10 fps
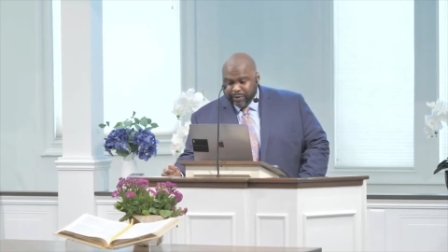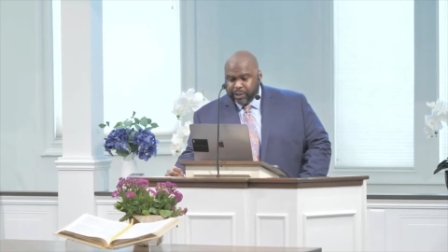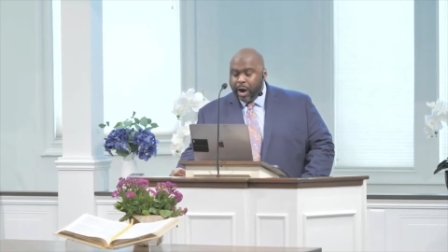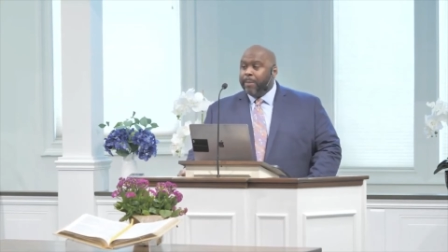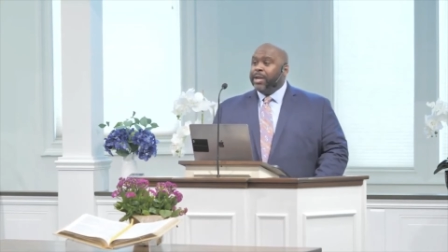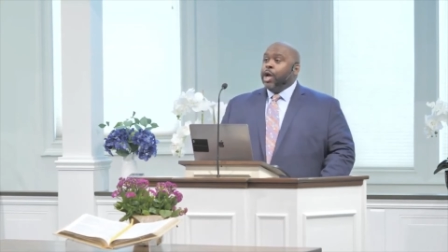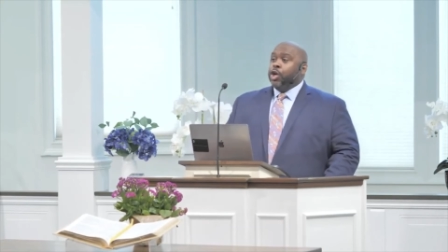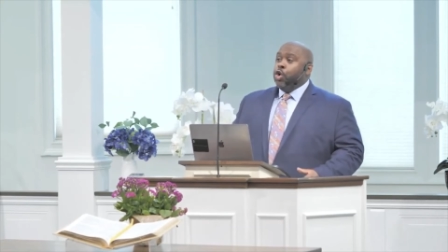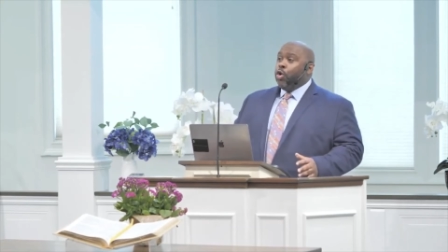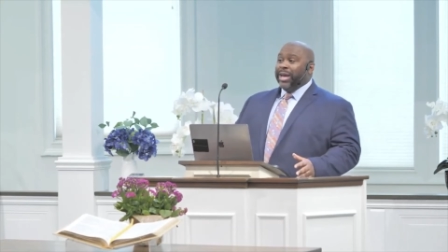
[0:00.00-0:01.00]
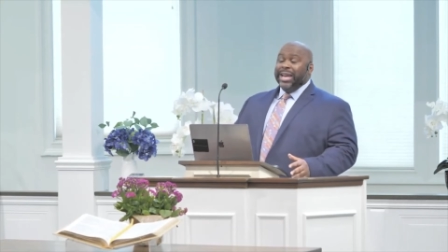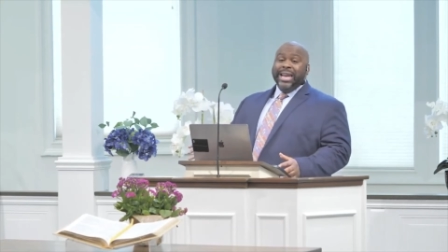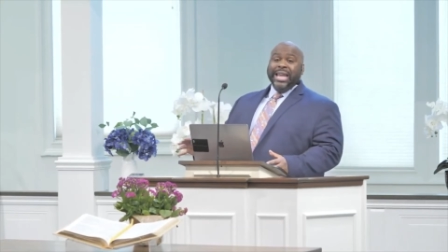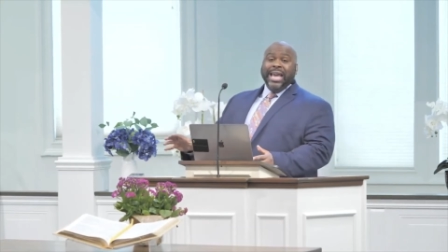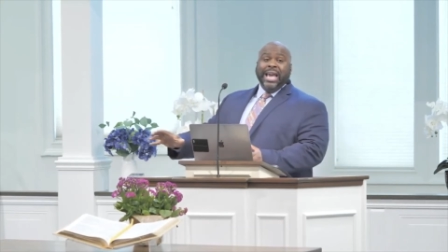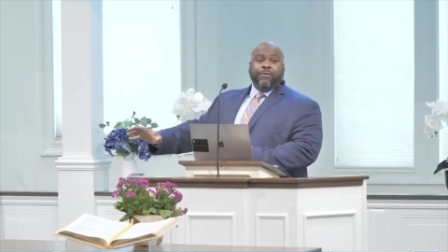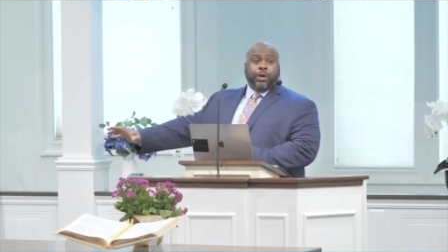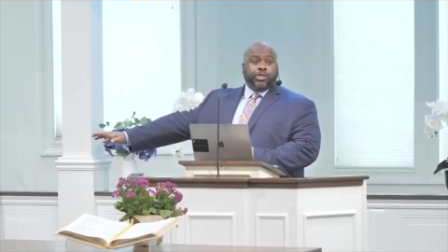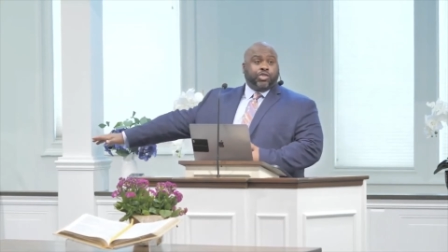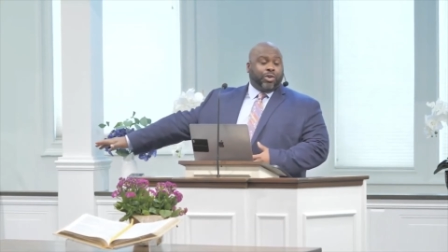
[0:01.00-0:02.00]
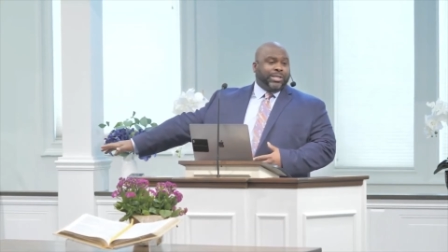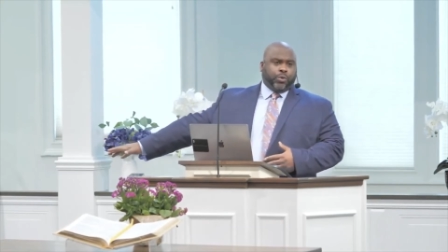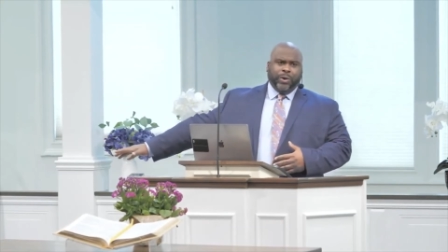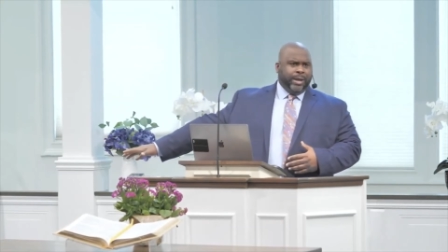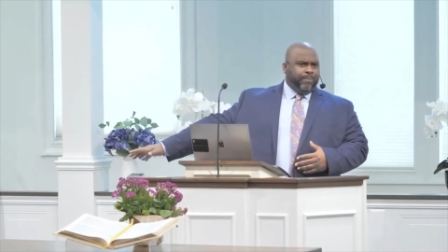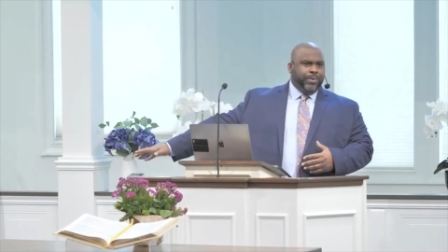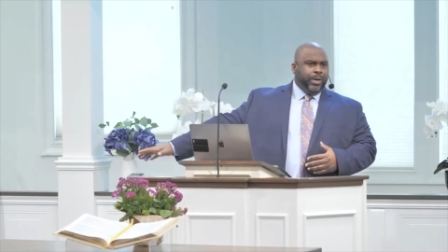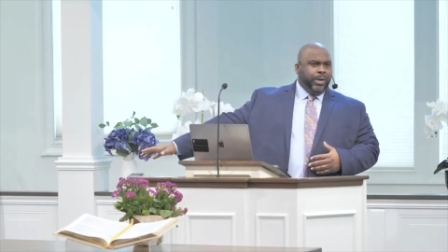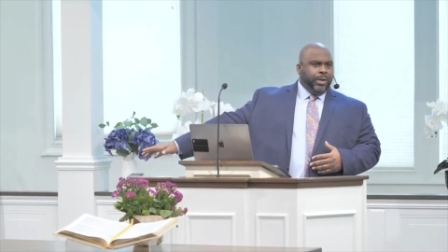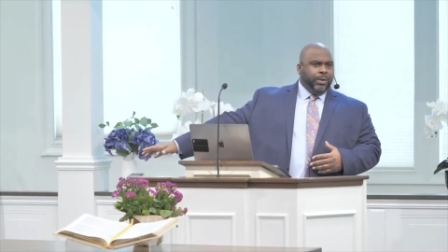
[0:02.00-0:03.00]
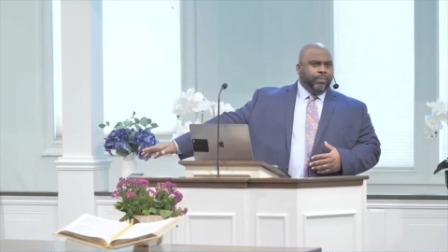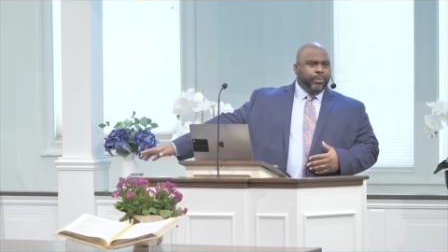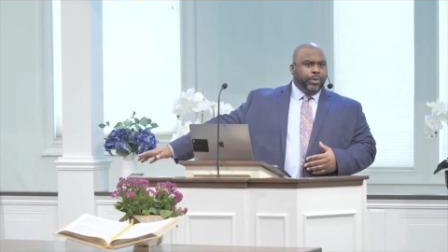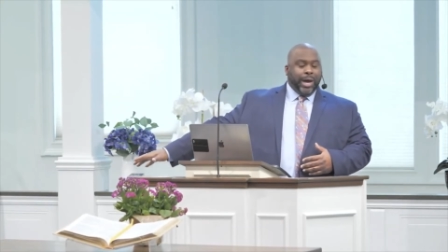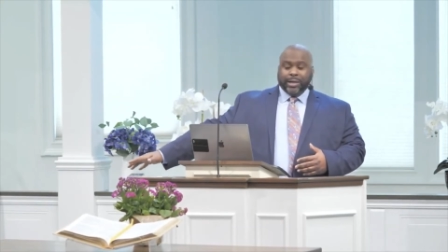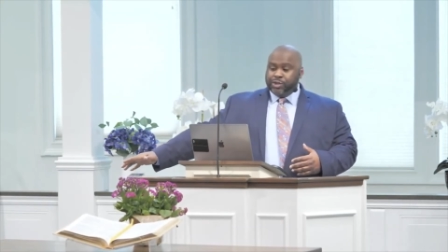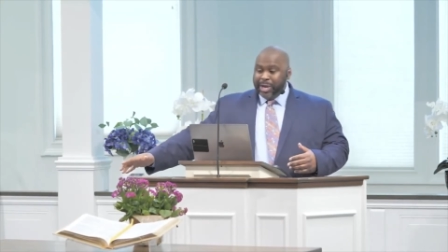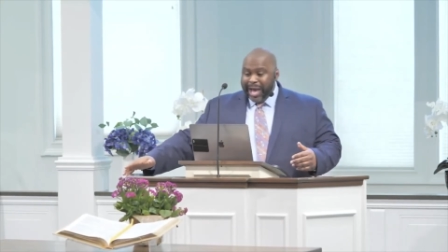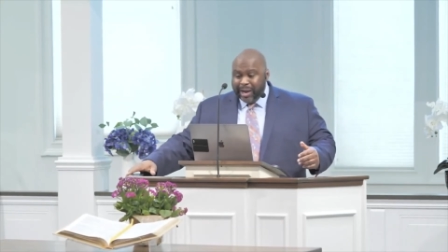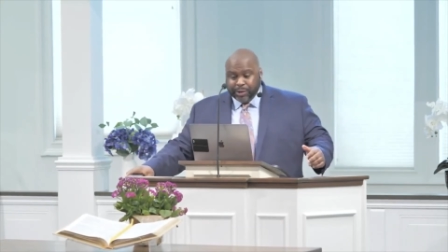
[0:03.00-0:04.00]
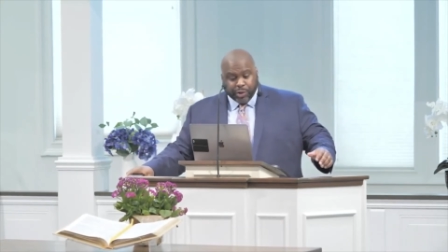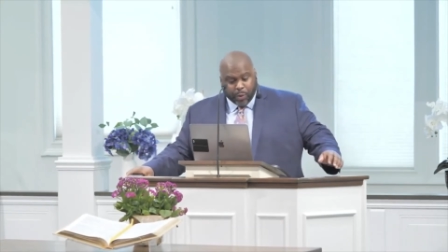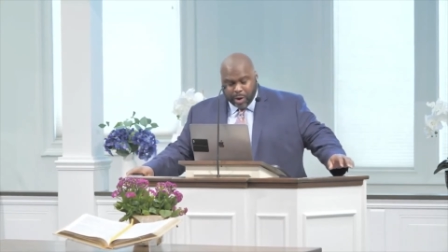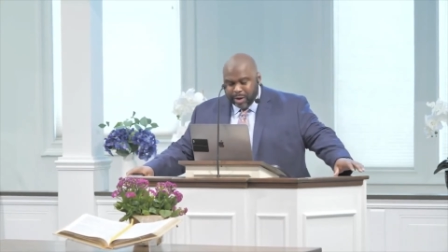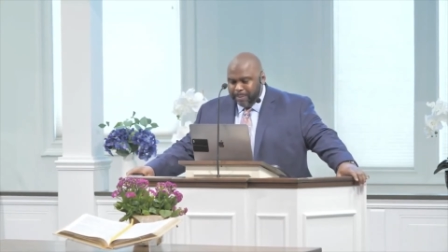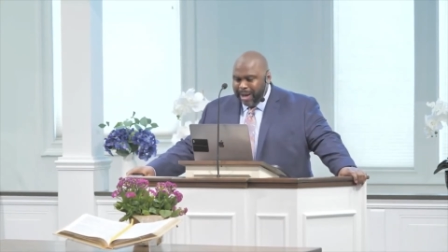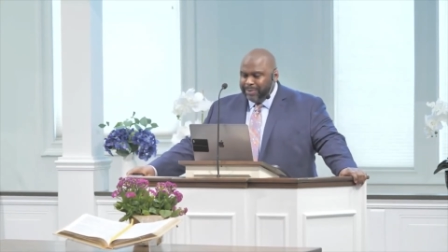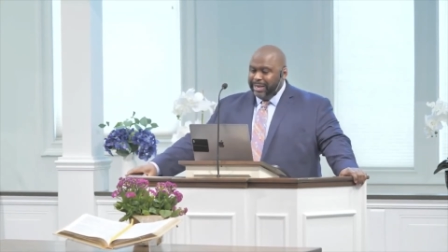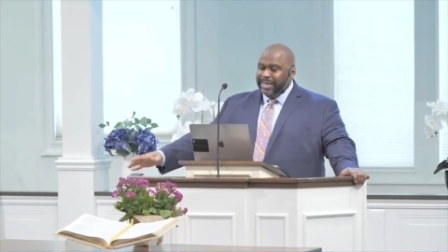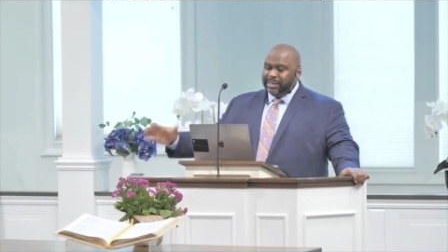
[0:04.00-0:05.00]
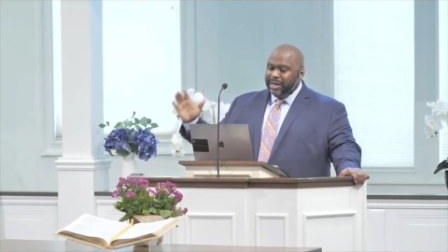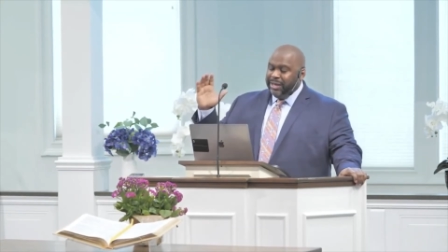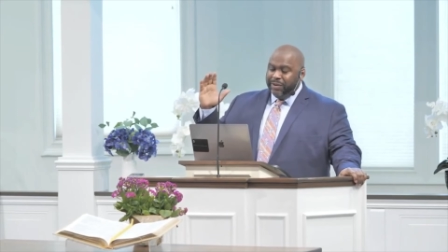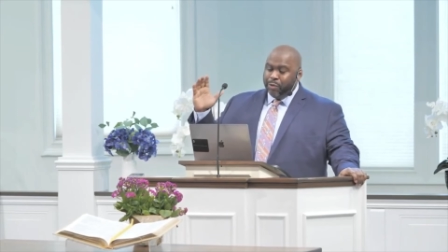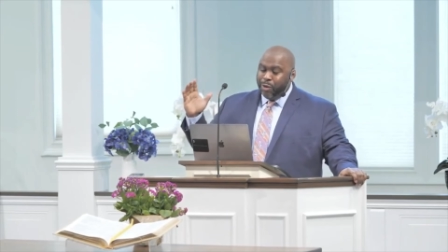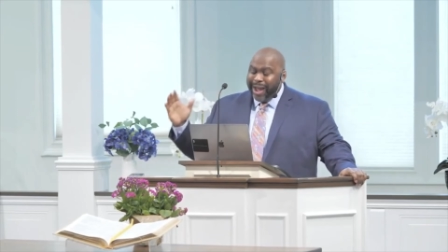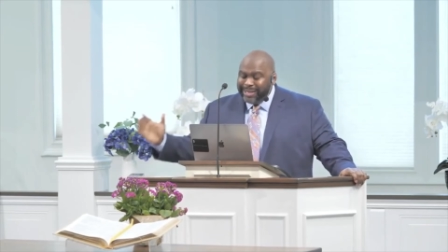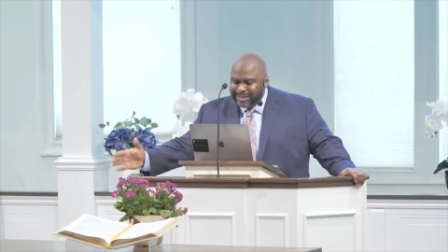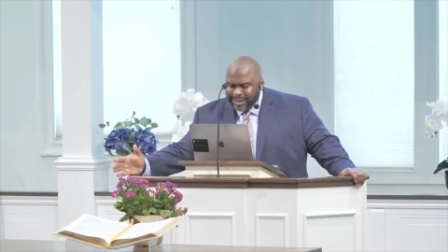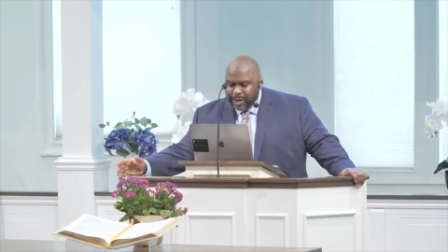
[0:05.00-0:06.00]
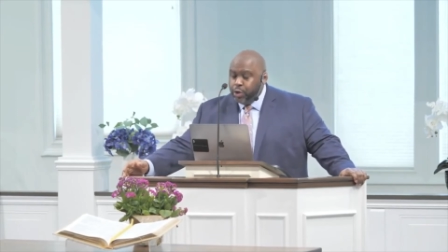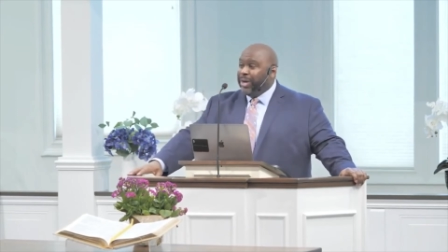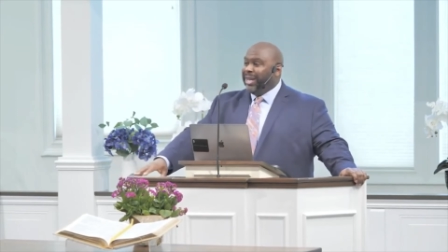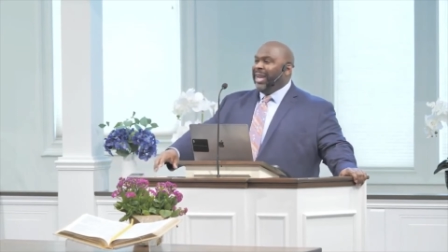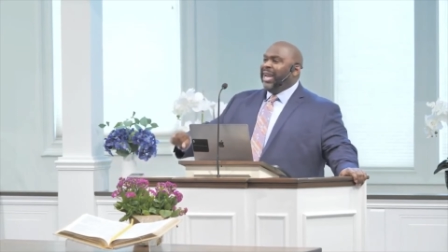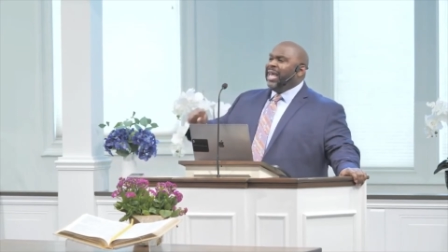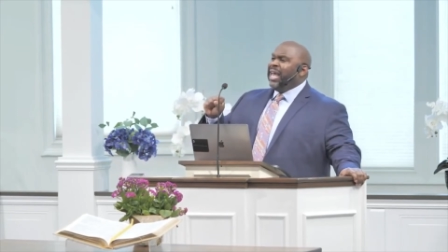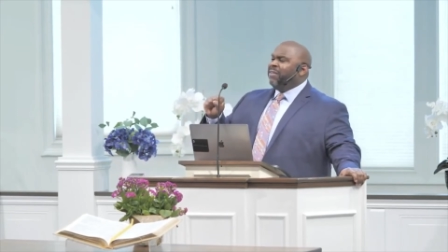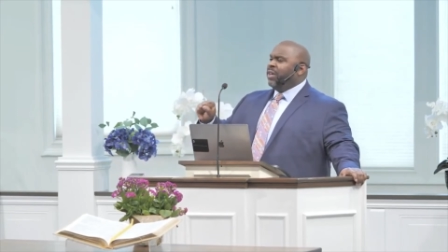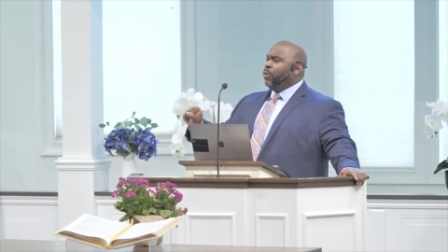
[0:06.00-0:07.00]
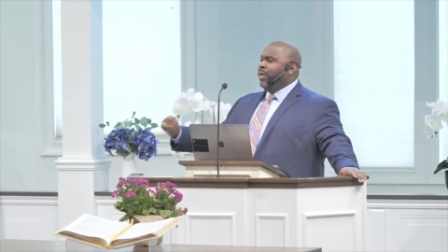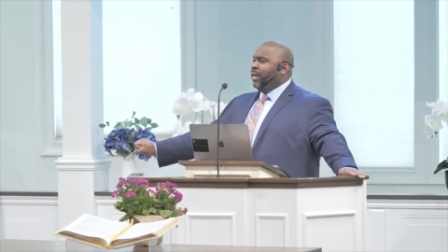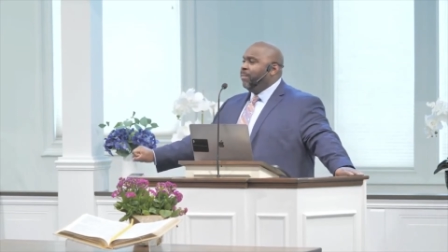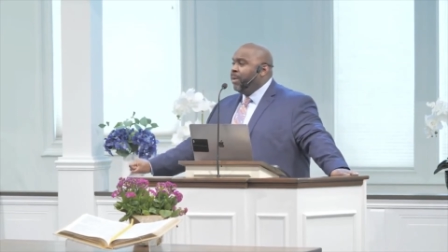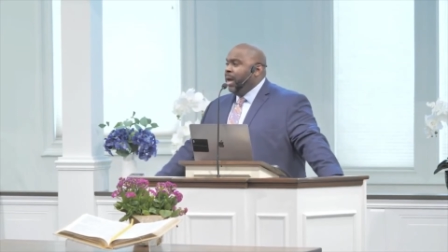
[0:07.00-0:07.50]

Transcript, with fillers: of His garment, you can leave your stress with Him. You got a child that you're worried about that isn't living right? You can leave it with Him